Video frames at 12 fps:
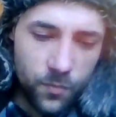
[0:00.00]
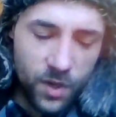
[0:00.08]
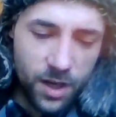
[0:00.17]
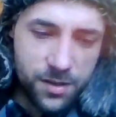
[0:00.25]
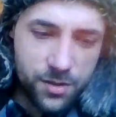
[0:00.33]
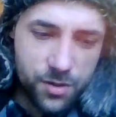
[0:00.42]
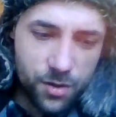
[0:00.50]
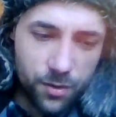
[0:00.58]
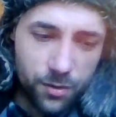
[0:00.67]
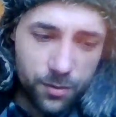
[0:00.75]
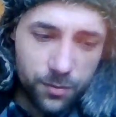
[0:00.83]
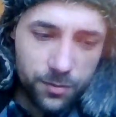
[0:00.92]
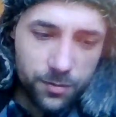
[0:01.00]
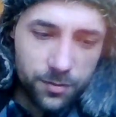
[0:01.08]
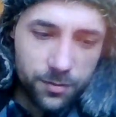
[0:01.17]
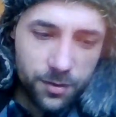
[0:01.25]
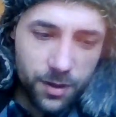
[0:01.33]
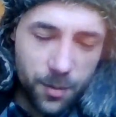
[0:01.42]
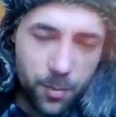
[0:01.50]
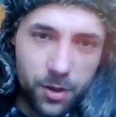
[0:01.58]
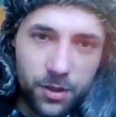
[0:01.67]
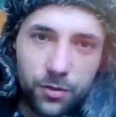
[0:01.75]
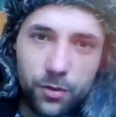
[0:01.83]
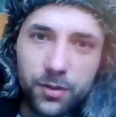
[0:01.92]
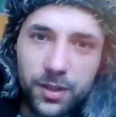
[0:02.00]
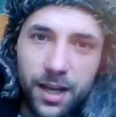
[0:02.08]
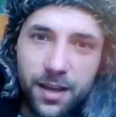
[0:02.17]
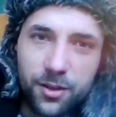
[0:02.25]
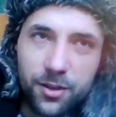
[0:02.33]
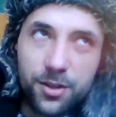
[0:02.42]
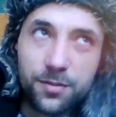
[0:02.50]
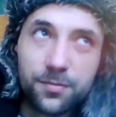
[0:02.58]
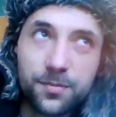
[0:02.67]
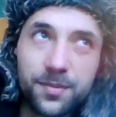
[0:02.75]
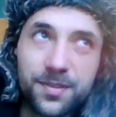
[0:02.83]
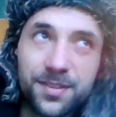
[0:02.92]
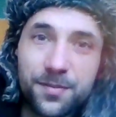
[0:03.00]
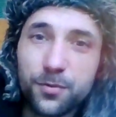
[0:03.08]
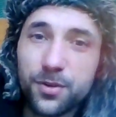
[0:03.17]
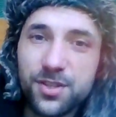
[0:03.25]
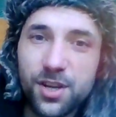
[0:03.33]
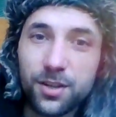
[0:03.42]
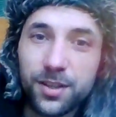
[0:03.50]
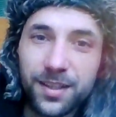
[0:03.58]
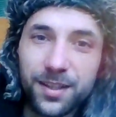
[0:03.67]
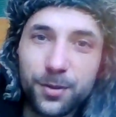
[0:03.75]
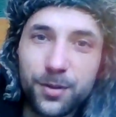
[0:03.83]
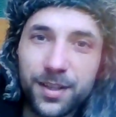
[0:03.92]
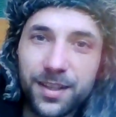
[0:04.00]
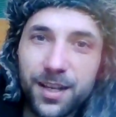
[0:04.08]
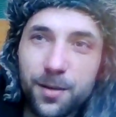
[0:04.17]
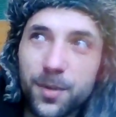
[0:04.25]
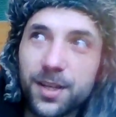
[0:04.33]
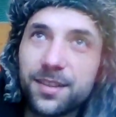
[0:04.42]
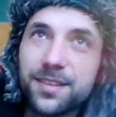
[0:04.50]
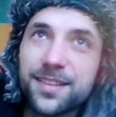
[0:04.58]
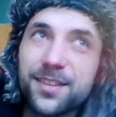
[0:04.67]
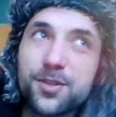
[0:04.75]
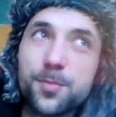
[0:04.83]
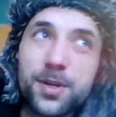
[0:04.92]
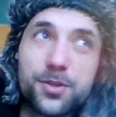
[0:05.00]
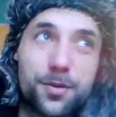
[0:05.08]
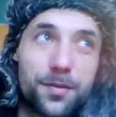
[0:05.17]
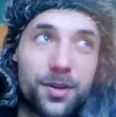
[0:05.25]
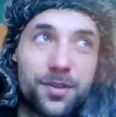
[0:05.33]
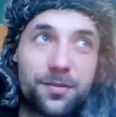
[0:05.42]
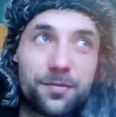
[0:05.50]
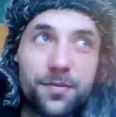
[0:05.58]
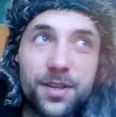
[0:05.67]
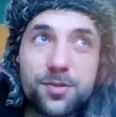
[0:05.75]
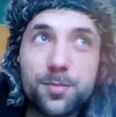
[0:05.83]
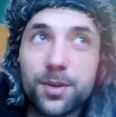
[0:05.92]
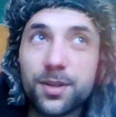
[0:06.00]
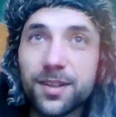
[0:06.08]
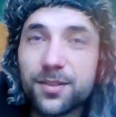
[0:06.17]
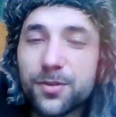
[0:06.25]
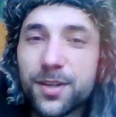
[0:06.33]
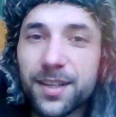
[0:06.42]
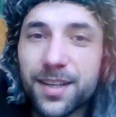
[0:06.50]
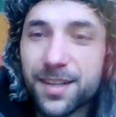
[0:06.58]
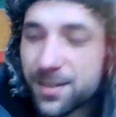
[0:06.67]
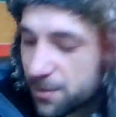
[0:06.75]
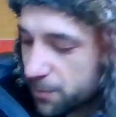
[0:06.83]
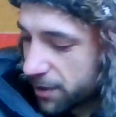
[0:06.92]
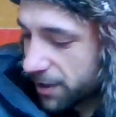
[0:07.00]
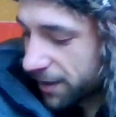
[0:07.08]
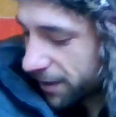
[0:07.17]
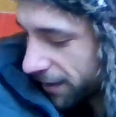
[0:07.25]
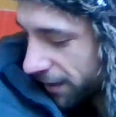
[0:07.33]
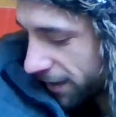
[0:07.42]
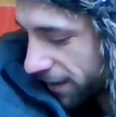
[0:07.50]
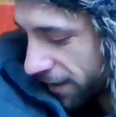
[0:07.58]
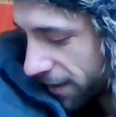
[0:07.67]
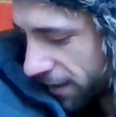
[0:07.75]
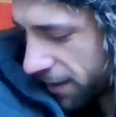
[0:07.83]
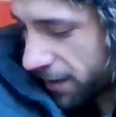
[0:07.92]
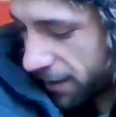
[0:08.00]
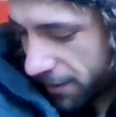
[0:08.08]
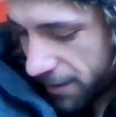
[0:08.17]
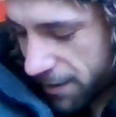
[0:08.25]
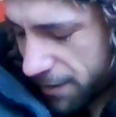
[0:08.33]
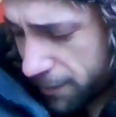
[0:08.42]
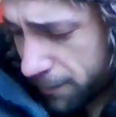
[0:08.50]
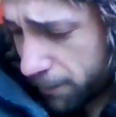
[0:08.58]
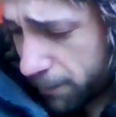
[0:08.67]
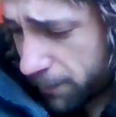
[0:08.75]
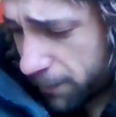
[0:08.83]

And so I put the two together, and you've got this ugly little thing that I made. There's a picture on Facebook. I'll try and get it somewhere. And